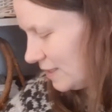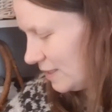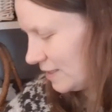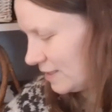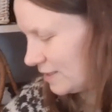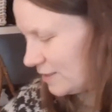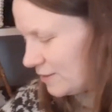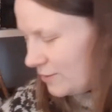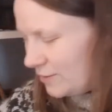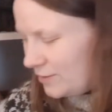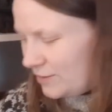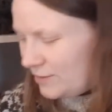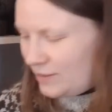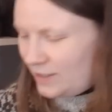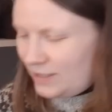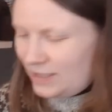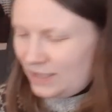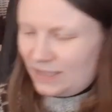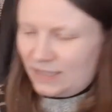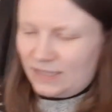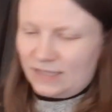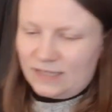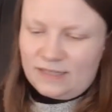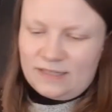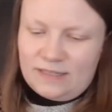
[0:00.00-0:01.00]
so you
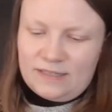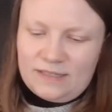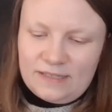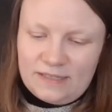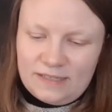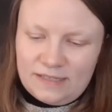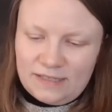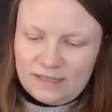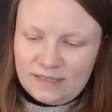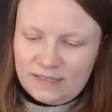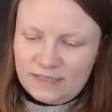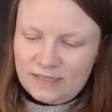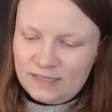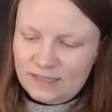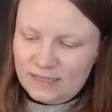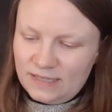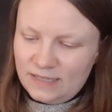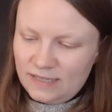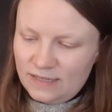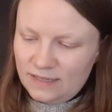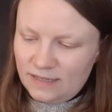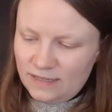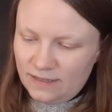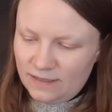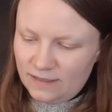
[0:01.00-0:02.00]
can
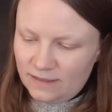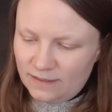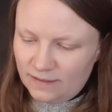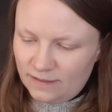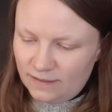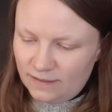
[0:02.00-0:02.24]
see.